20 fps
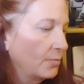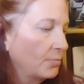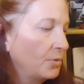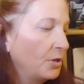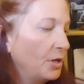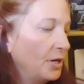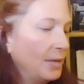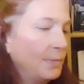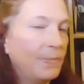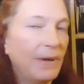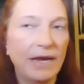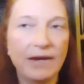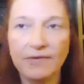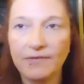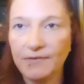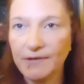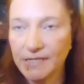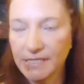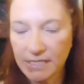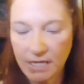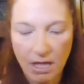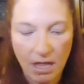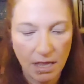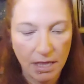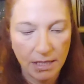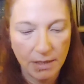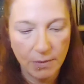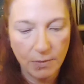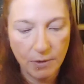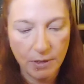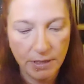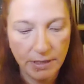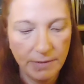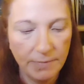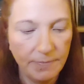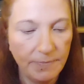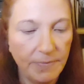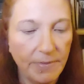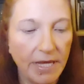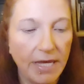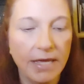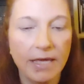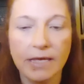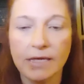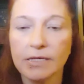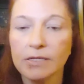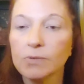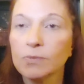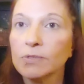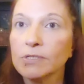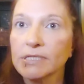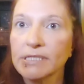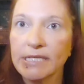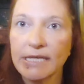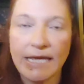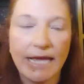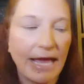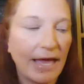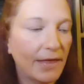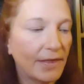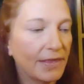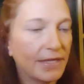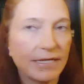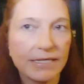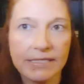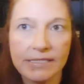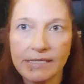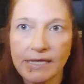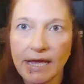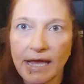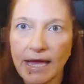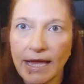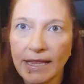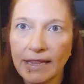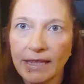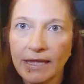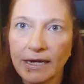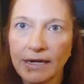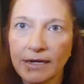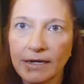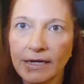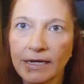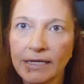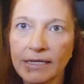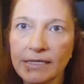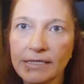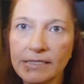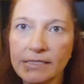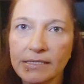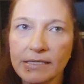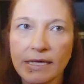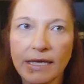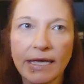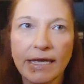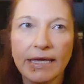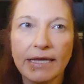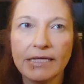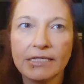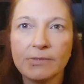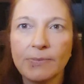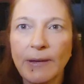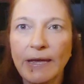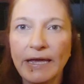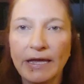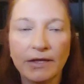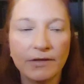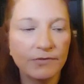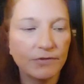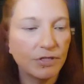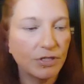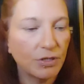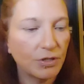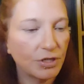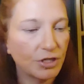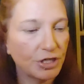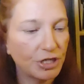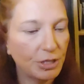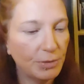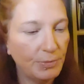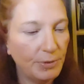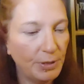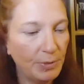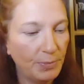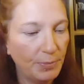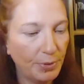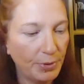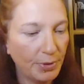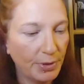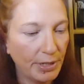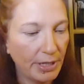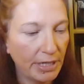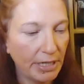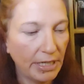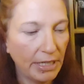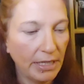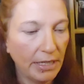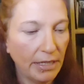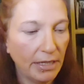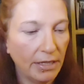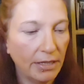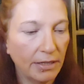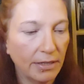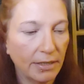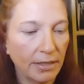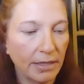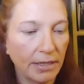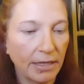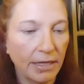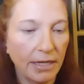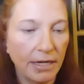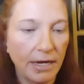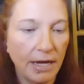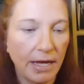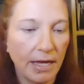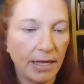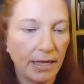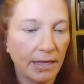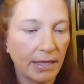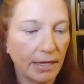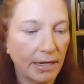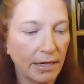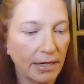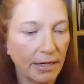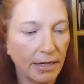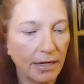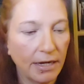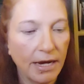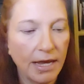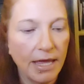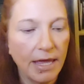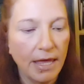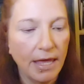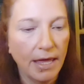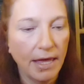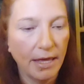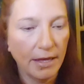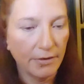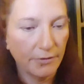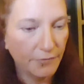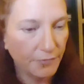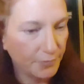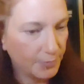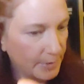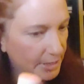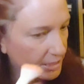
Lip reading: Benefits Hollywood. And we'll see how this highlighter is. It's by e.l.f., so it should be pretty good highlighter. e.l.f.